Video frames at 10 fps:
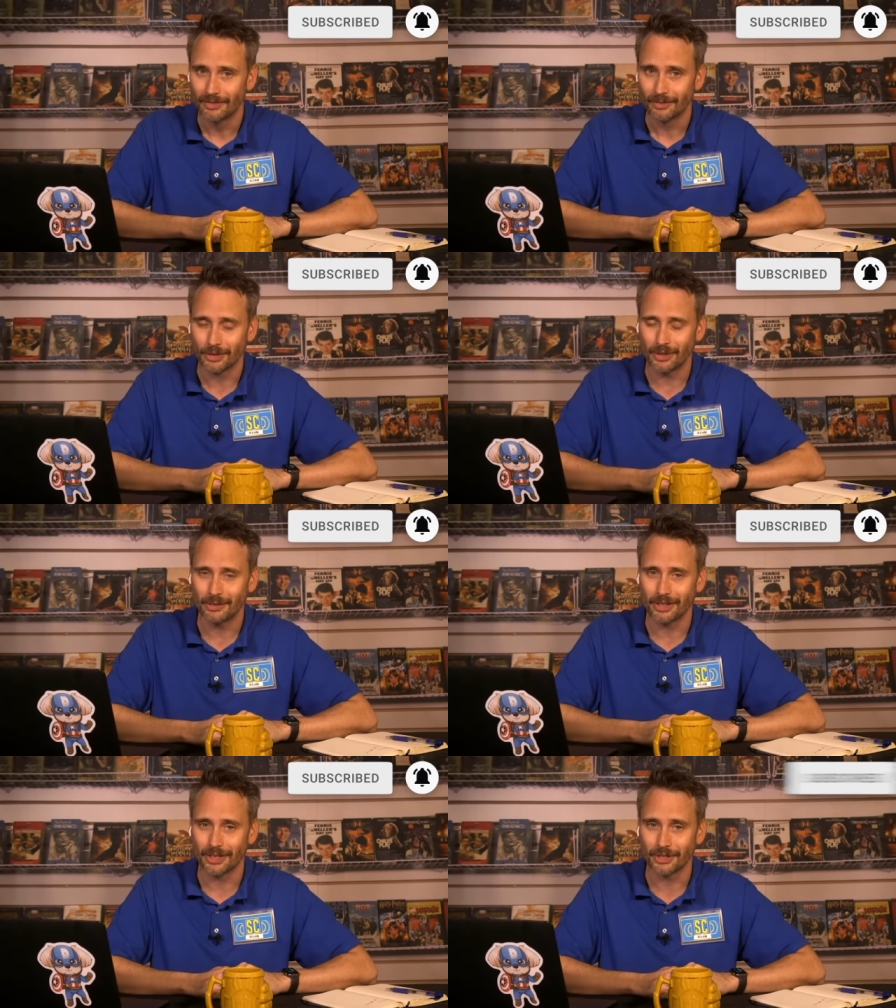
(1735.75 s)
For Screen
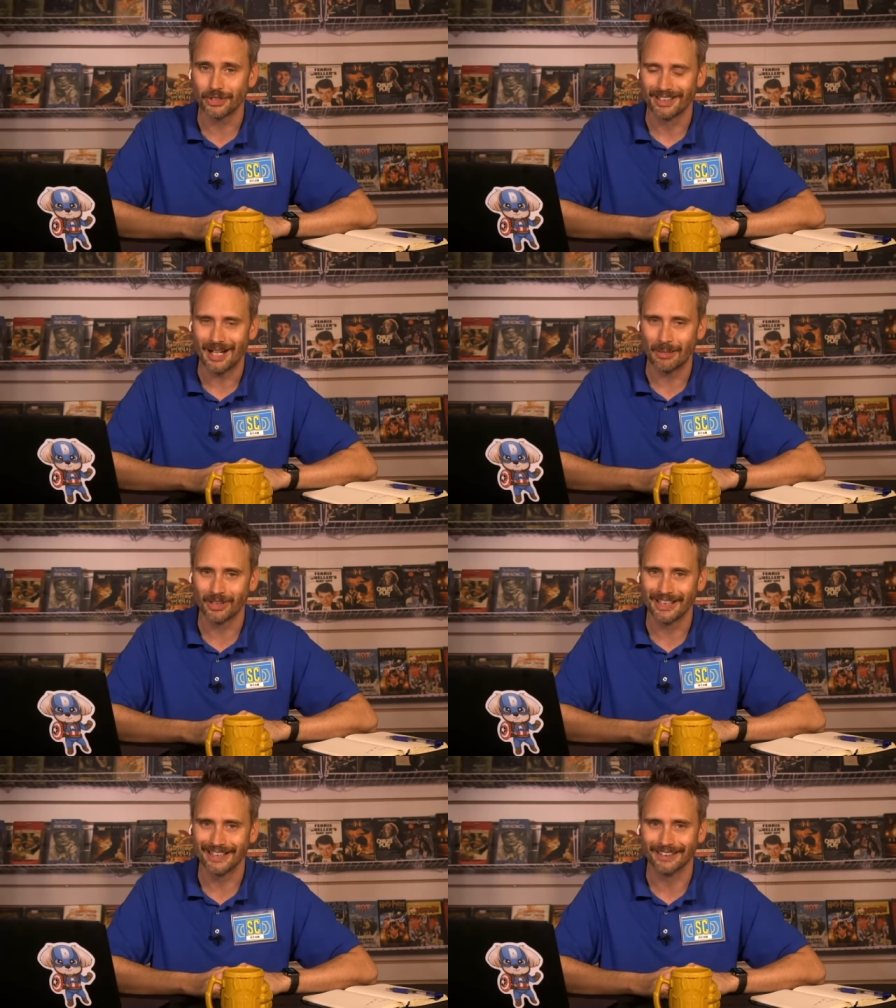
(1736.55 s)
Crush, I'm
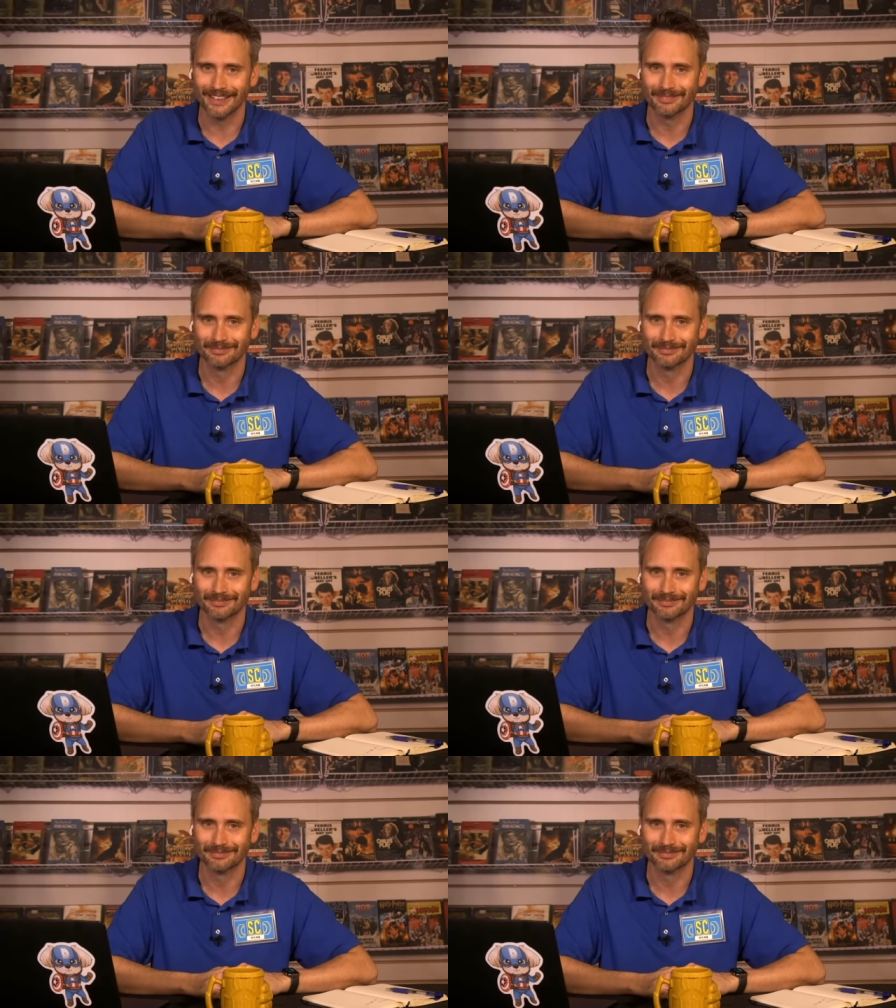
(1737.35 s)
Ryan Arey.